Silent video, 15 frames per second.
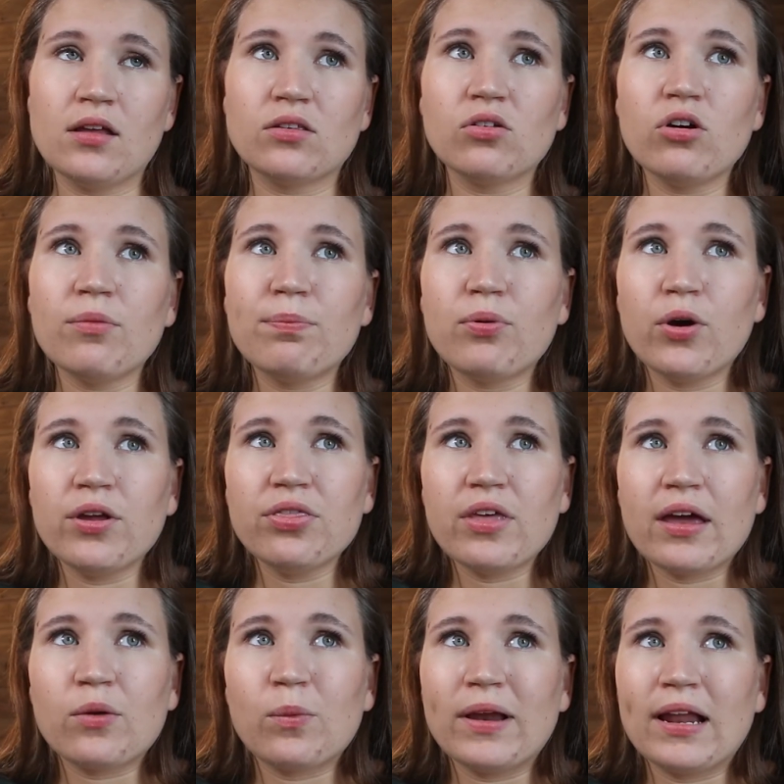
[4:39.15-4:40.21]
To a point
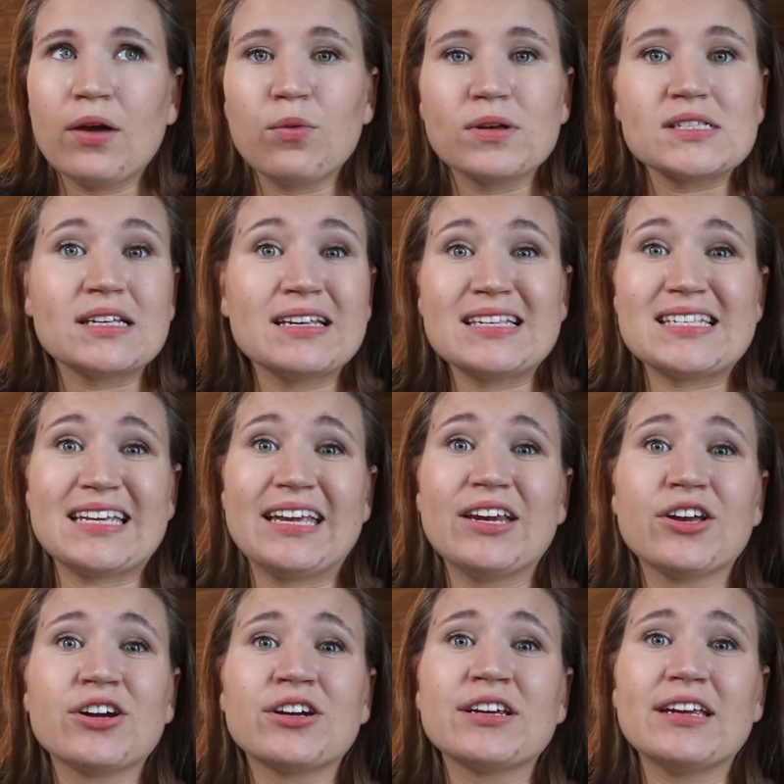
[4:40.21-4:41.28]
that when I was in
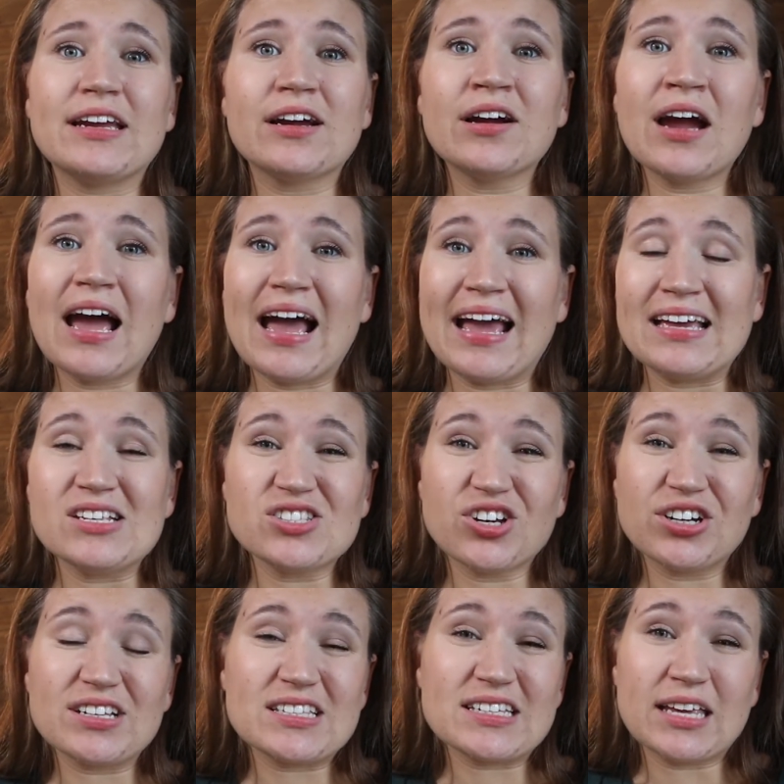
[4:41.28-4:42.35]
senior year, I
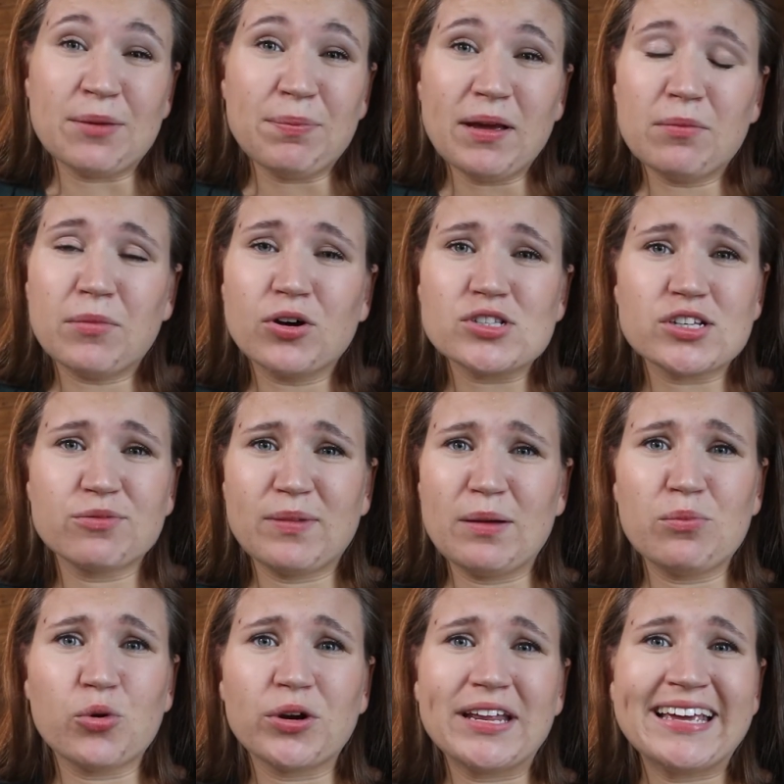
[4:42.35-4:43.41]
started skipping most of my
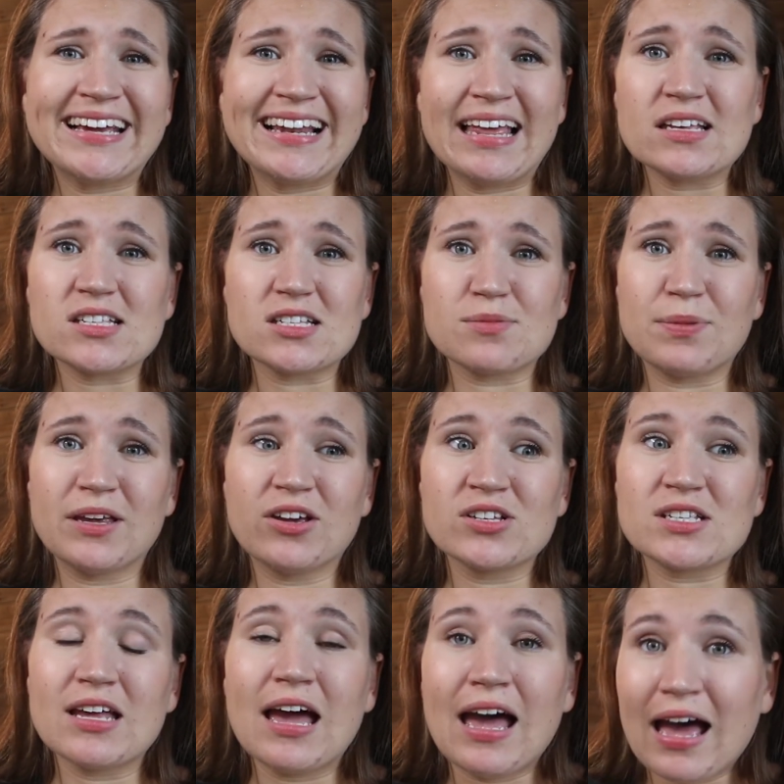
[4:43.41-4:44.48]
morning classes because